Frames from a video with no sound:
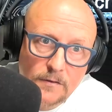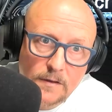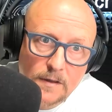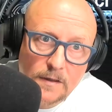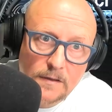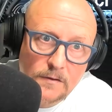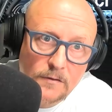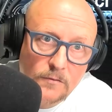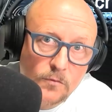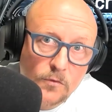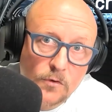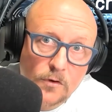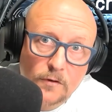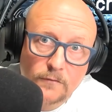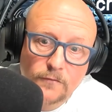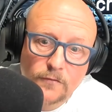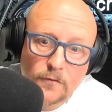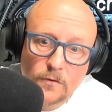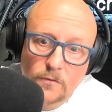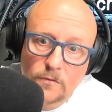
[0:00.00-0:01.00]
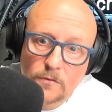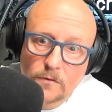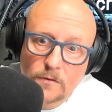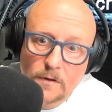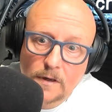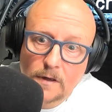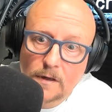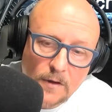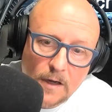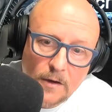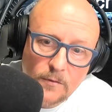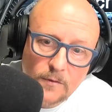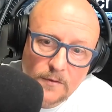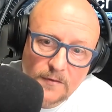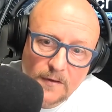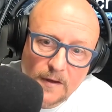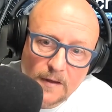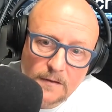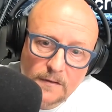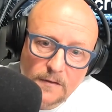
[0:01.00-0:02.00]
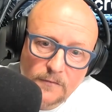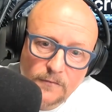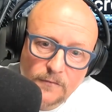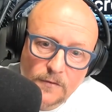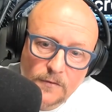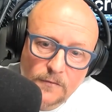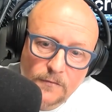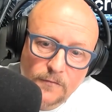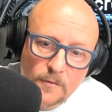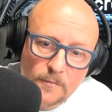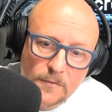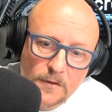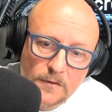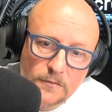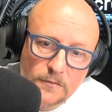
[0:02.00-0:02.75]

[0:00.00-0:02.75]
your continuous workflow? How is that different from